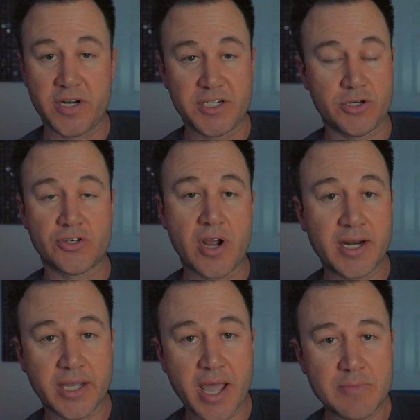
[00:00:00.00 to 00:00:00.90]
it is you're
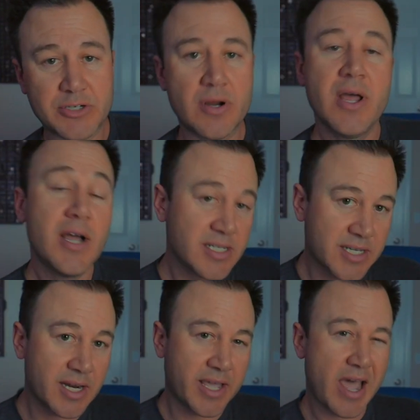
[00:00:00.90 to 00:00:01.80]
trying to capture, it's
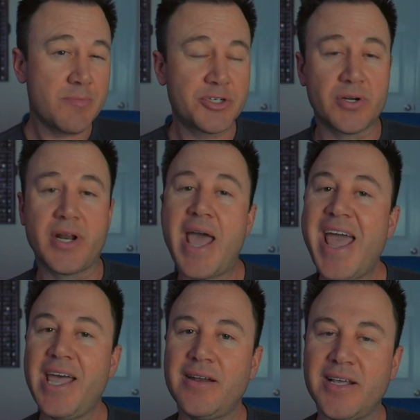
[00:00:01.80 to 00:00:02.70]
going to capture it.
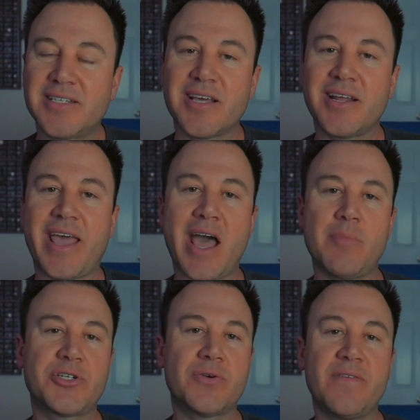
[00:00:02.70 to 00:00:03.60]
And it's going to
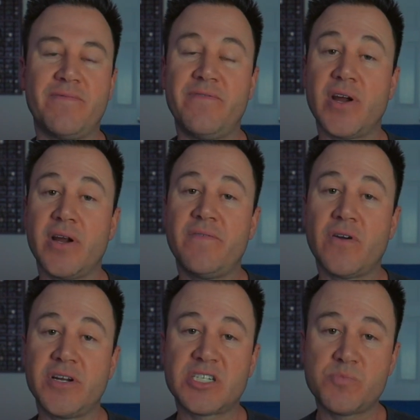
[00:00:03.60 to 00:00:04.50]
capture it very,
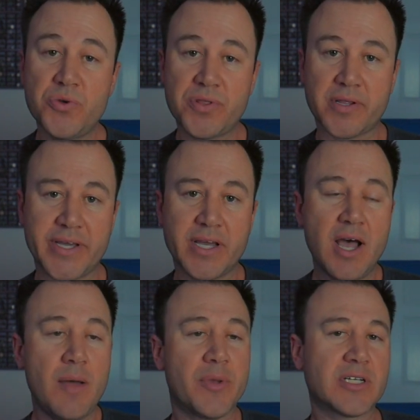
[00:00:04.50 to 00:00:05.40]
very smoothly
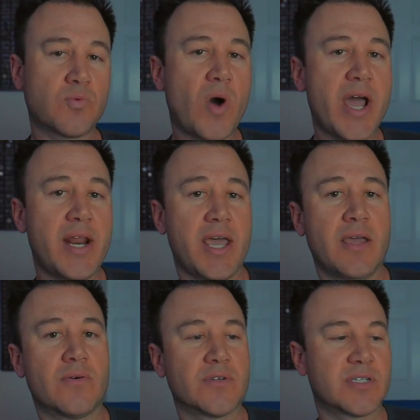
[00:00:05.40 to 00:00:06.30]
because wide
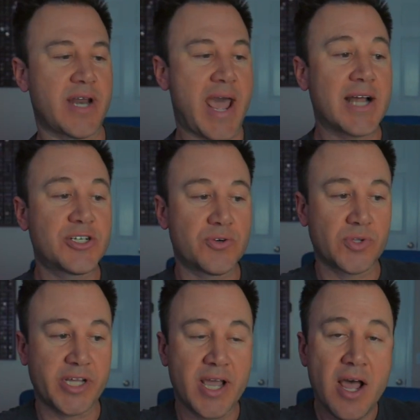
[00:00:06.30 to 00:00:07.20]
angles
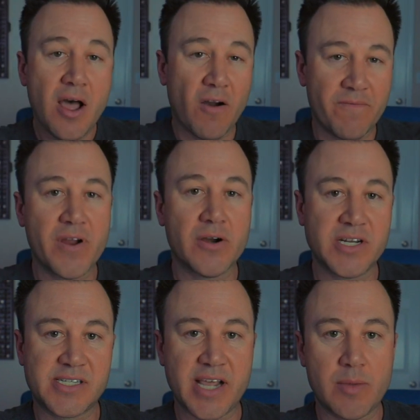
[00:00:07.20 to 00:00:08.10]
naturally are very
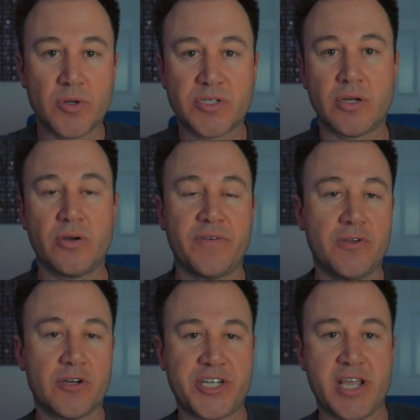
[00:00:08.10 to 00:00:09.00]
stable. So if
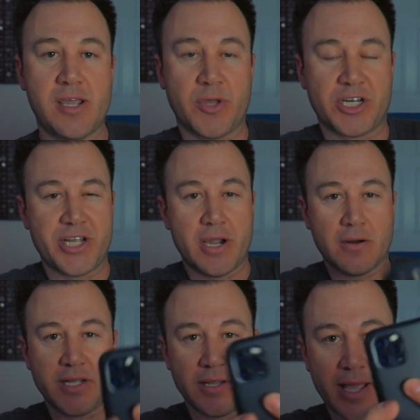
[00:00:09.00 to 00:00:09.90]
you're shaky
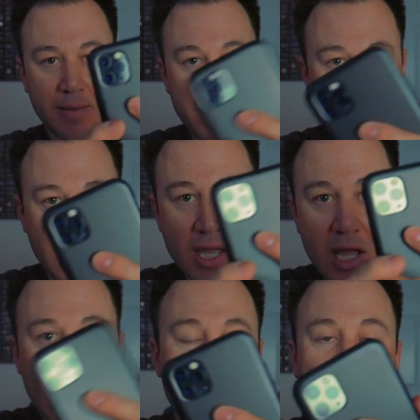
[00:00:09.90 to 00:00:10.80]
McShakerton like me,
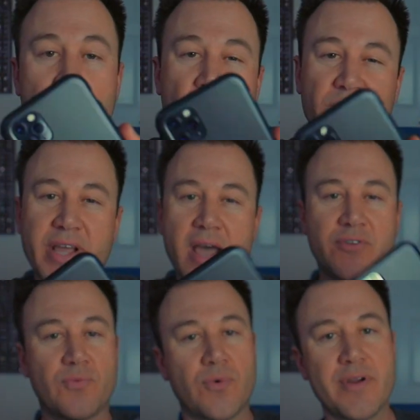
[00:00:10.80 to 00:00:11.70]
you don't really have
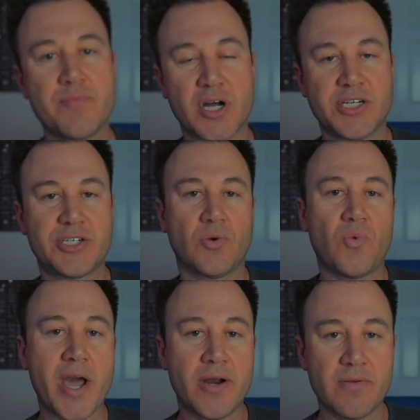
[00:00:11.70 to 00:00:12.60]
to worry much. The
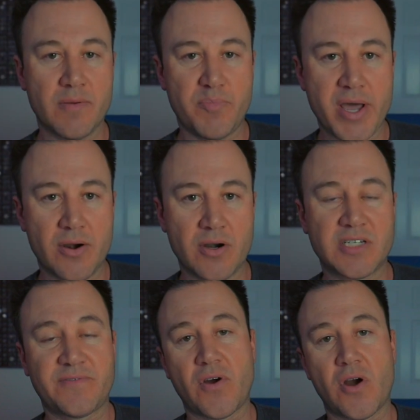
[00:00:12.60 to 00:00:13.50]
wider the better
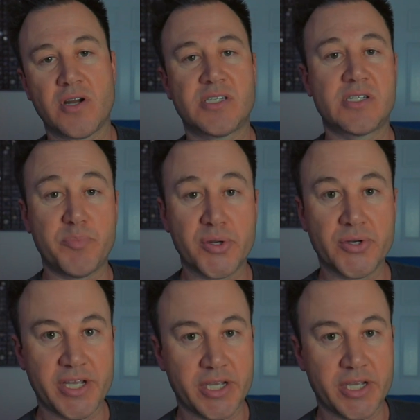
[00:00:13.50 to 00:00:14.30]
as far as stability